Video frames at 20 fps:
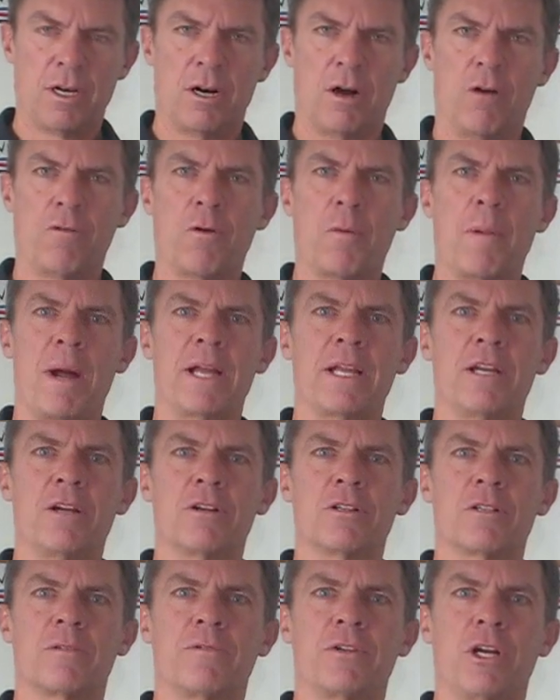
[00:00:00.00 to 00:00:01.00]
Over my
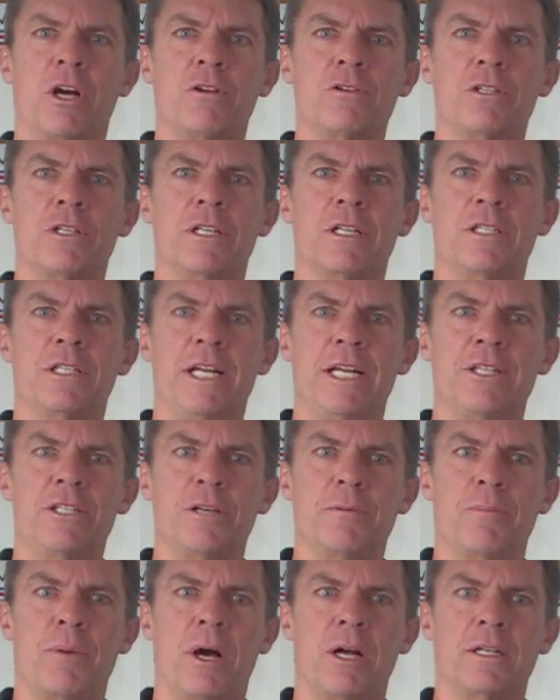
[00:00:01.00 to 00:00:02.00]
years of coaching and
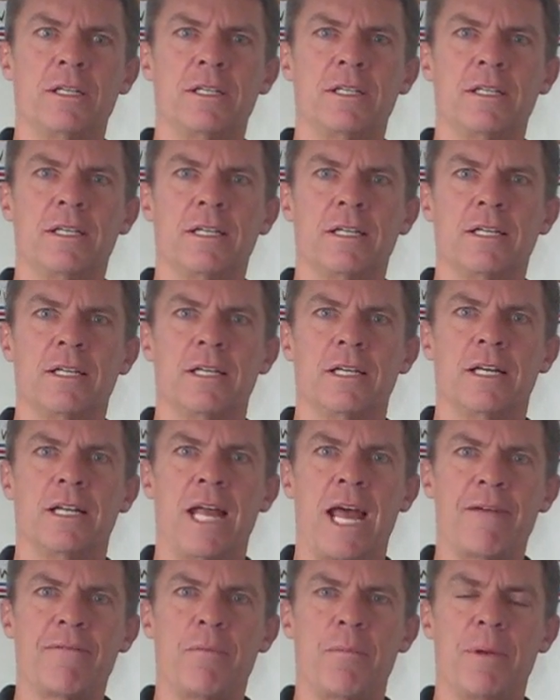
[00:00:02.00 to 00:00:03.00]
teaching punting
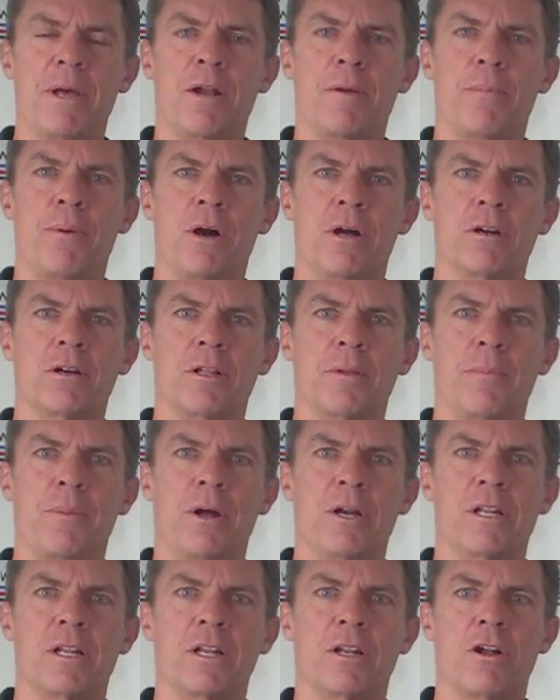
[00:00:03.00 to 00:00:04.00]
and having been a punter that
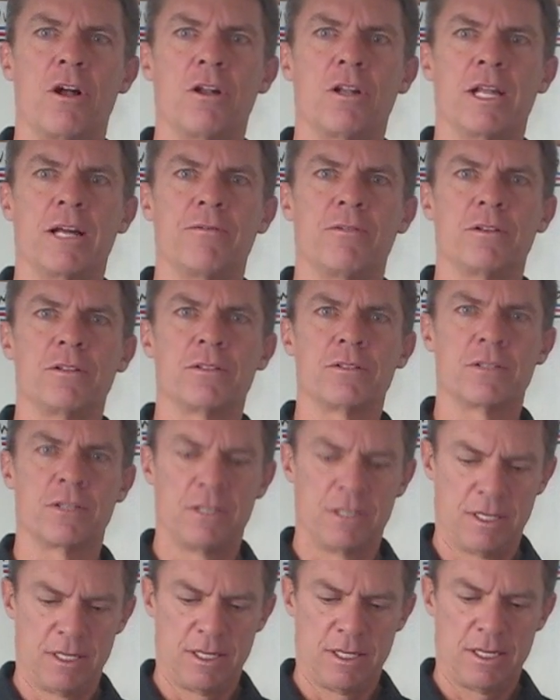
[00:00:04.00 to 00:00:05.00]
punted at all levels,
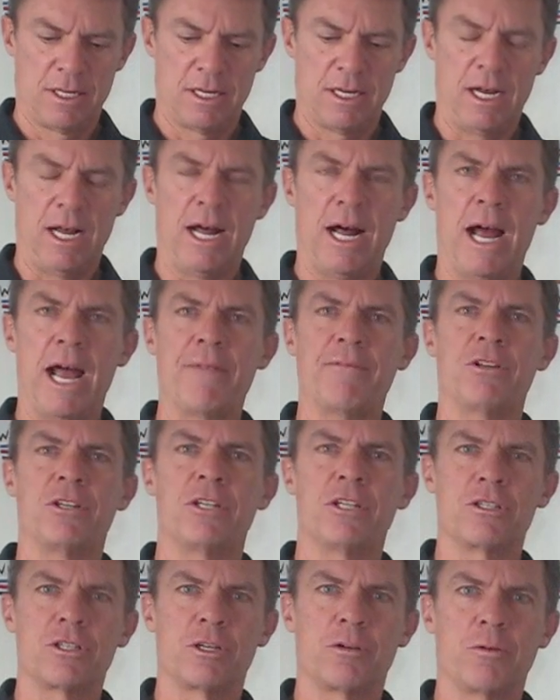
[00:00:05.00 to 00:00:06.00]
I have to
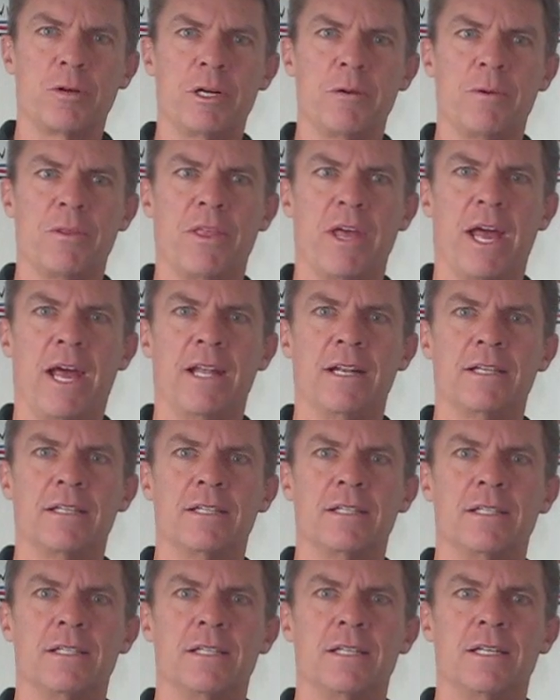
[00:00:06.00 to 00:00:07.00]
disagree with that.
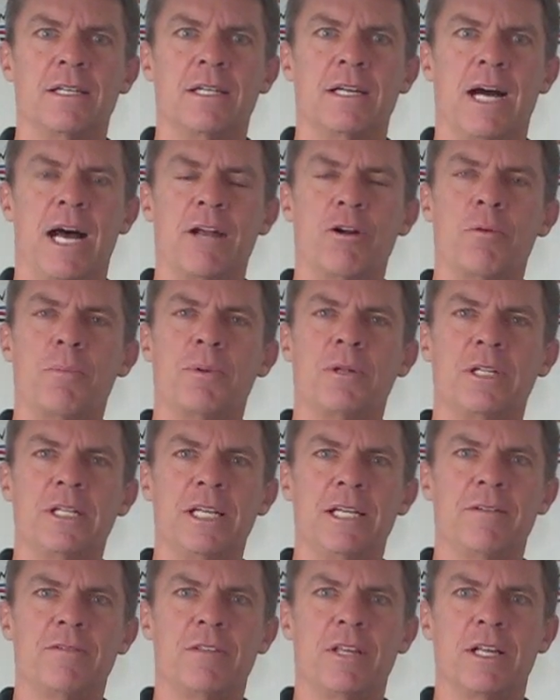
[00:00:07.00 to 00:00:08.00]
I don't
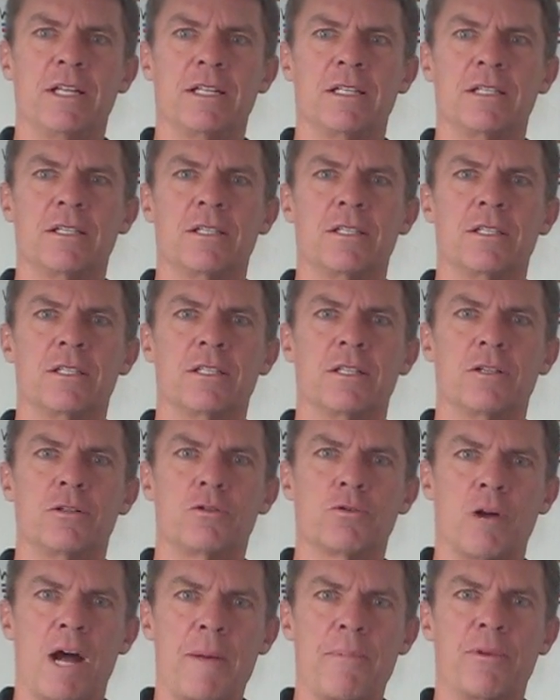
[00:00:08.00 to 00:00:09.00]
believe that the
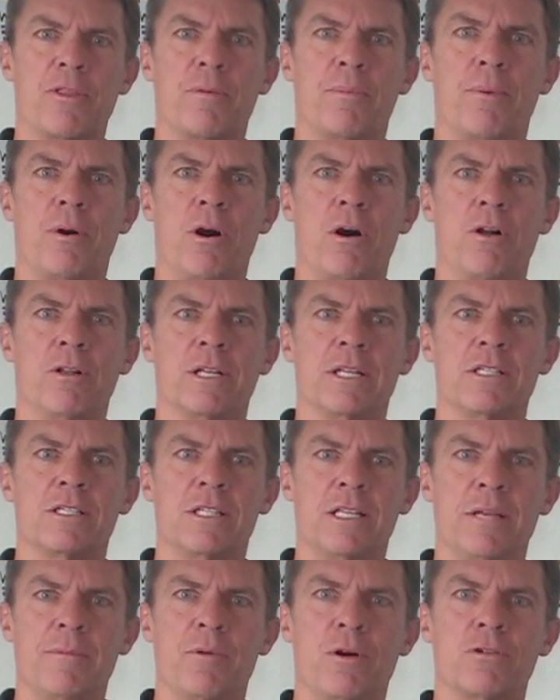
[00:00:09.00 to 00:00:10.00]
drop of the ball
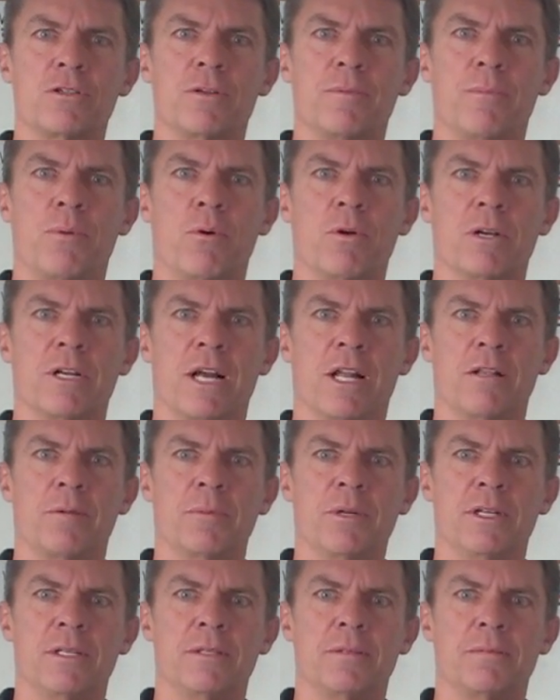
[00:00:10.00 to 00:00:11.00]
is the most important
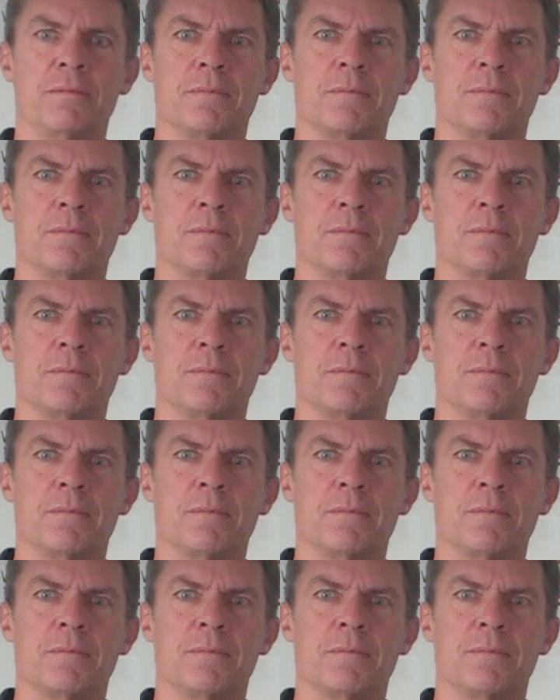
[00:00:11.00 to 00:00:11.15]
element.